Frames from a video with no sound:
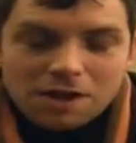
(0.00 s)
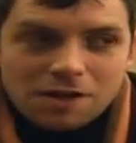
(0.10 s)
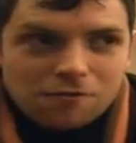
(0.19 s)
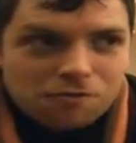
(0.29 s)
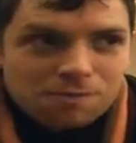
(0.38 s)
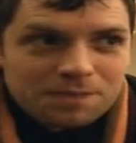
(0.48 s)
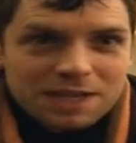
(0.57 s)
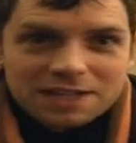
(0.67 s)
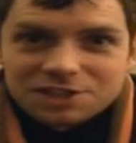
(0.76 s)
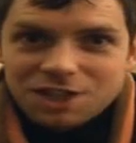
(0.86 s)
from
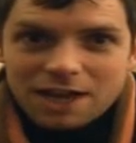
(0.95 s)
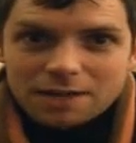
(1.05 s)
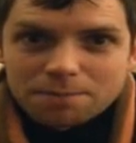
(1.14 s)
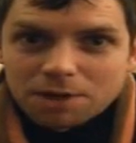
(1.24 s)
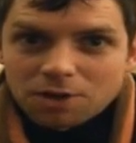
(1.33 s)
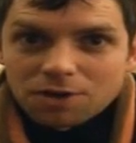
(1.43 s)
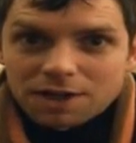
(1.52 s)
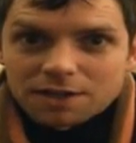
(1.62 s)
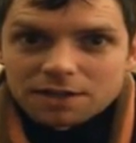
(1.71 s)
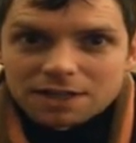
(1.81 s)
Jane
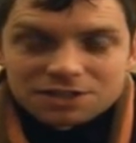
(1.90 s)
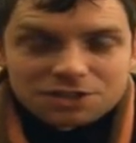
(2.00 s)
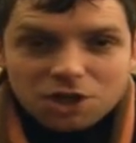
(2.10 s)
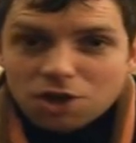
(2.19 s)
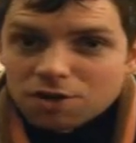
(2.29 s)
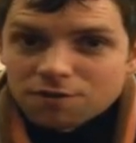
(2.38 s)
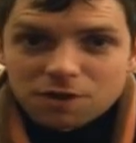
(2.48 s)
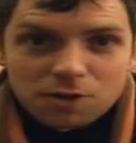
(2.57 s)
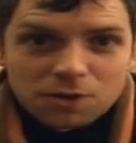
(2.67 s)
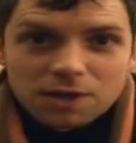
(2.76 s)
McGonigal. I just heard a
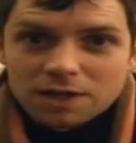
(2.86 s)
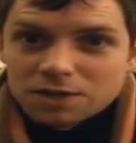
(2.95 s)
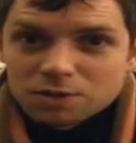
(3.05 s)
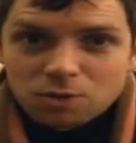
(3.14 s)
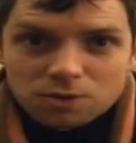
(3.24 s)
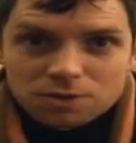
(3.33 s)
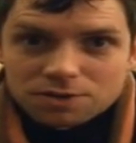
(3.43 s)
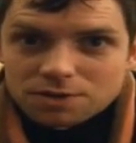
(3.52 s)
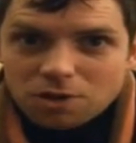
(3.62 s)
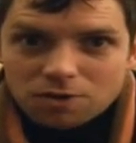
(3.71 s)
few
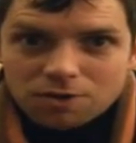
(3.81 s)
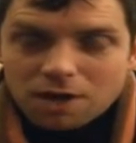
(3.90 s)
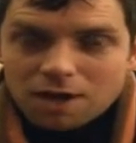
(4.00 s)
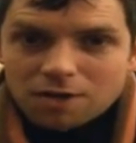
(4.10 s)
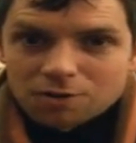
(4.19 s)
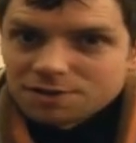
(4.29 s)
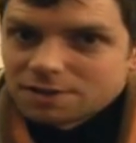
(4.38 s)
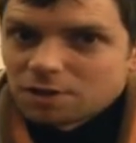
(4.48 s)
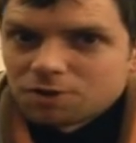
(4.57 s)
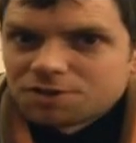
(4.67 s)
talks on, uh, on,
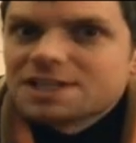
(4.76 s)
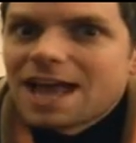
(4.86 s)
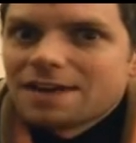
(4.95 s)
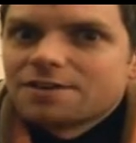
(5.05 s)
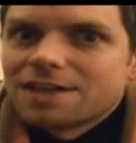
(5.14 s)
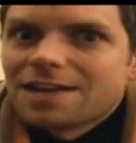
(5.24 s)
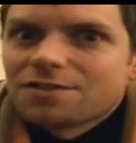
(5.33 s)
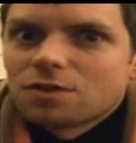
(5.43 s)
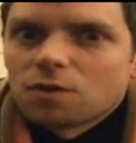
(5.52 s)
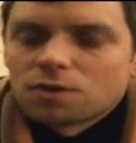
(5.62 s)
on TED,
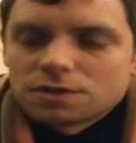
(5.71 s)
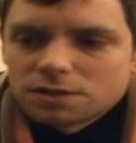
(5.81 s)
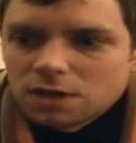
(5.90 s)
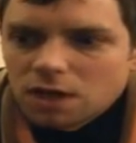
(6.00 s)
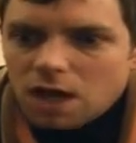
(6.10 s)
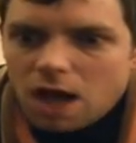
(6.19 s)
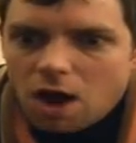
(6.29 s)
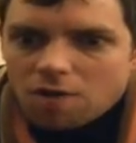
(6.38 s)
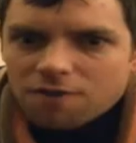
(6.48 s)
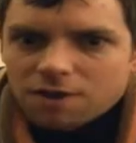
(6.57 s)
TED Talks
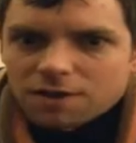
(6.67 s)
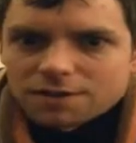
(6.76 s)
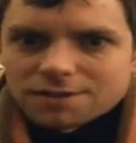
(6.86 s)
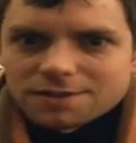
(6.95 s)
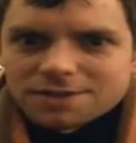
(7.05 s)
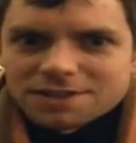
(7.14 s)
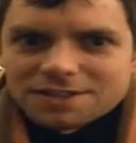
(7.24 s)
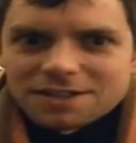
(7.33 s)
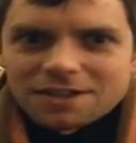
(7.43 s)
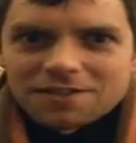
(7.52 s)
of hers. And
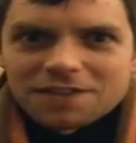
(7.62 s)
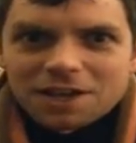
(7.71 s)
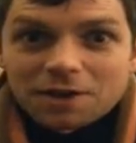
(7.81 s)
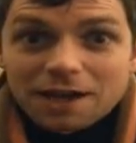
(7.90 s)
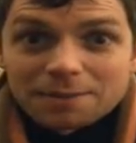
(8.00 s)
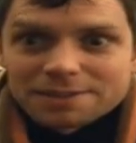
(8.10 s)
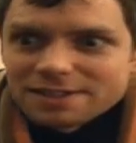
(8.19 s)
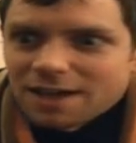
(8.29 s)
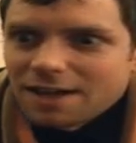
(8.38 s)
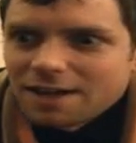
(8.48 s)
she's a video game
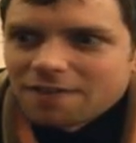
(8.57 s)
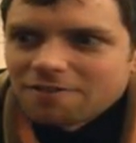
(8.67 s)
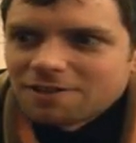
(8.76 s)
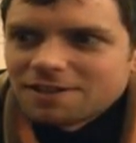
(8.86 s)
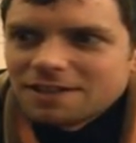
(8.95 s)
designer. And